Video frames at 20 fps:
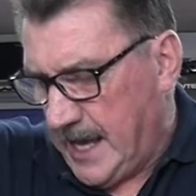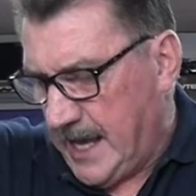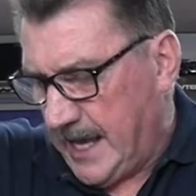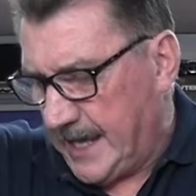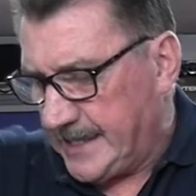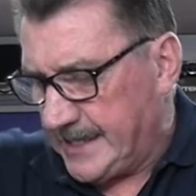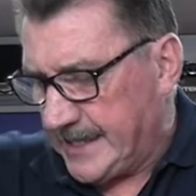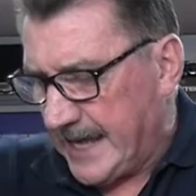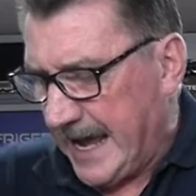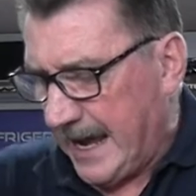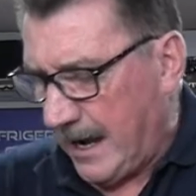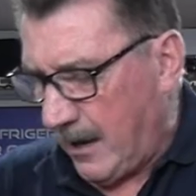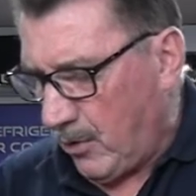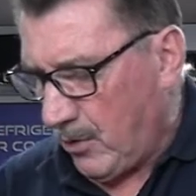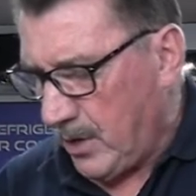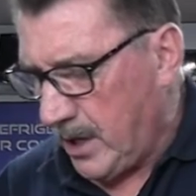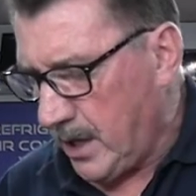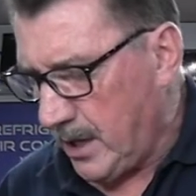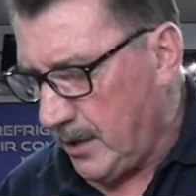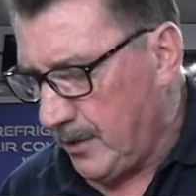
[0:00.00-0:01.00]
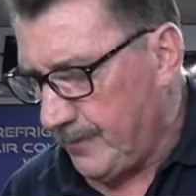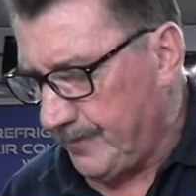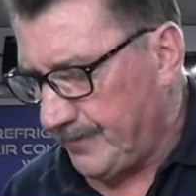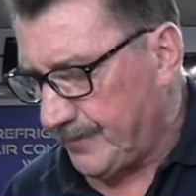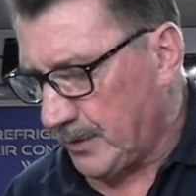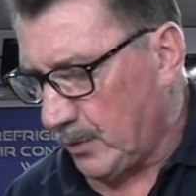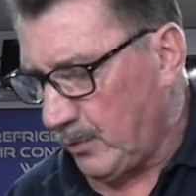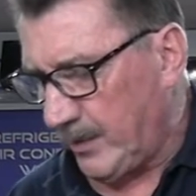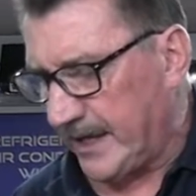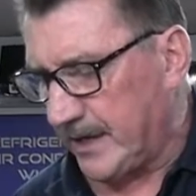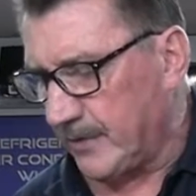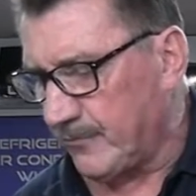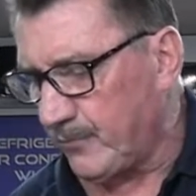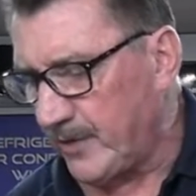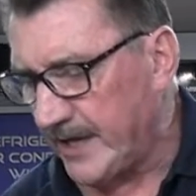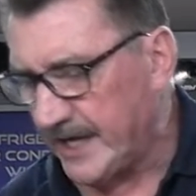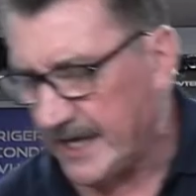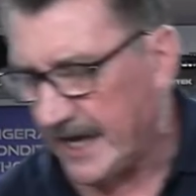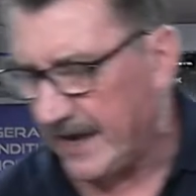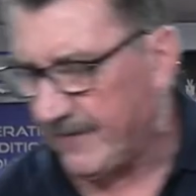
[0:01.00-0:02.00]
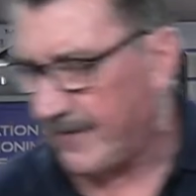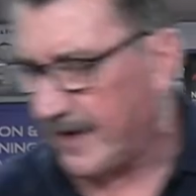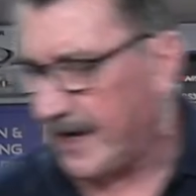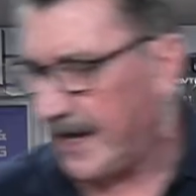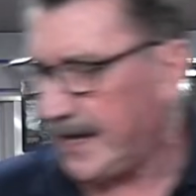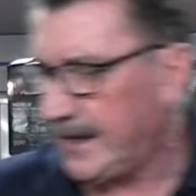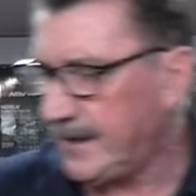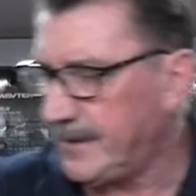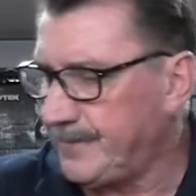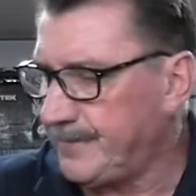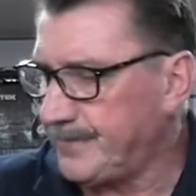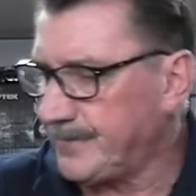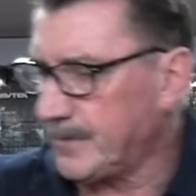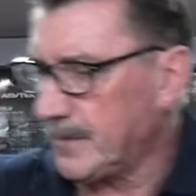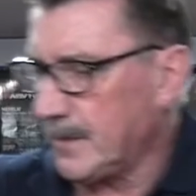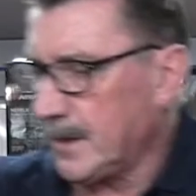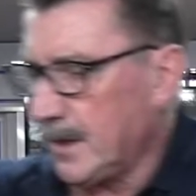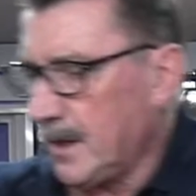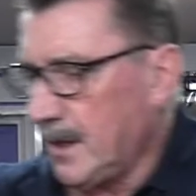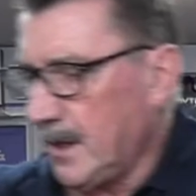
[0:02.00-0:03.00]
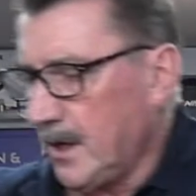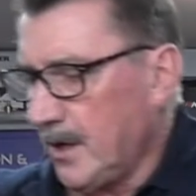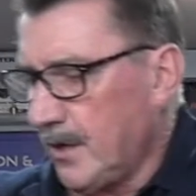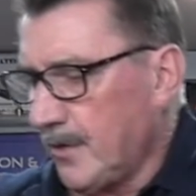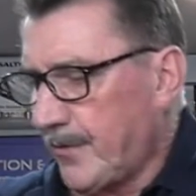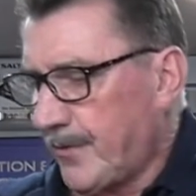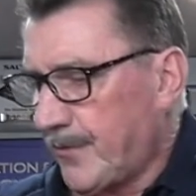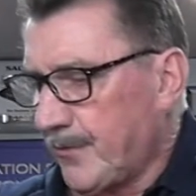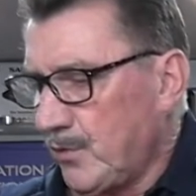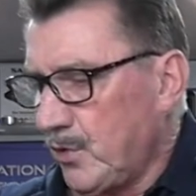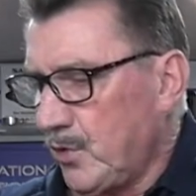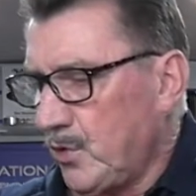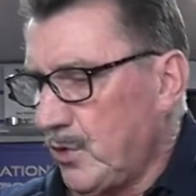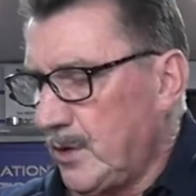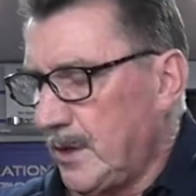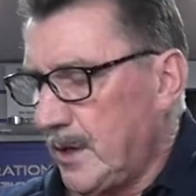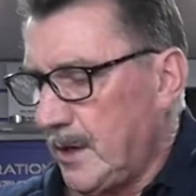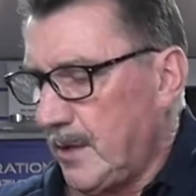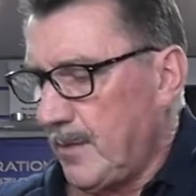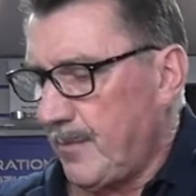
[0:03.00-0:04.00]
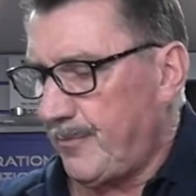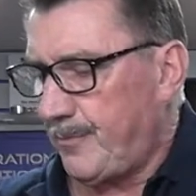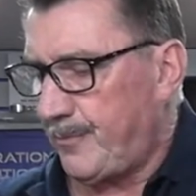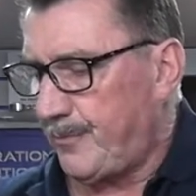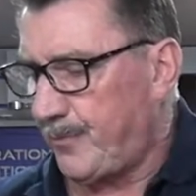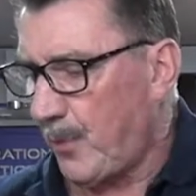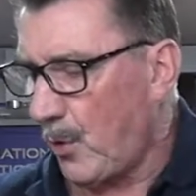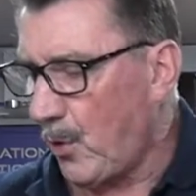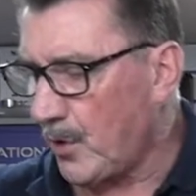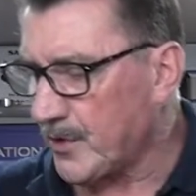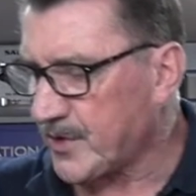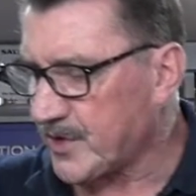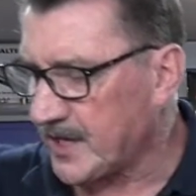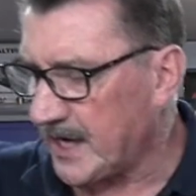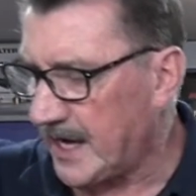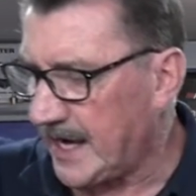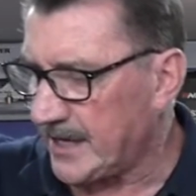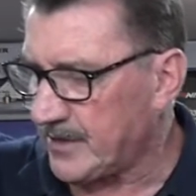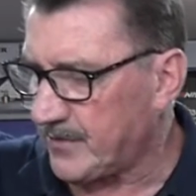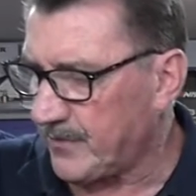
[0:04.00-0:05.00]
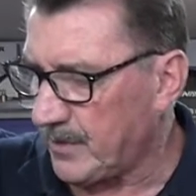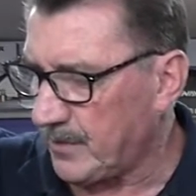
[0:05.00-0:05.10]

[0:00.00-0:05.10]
and now we can recover through both sides.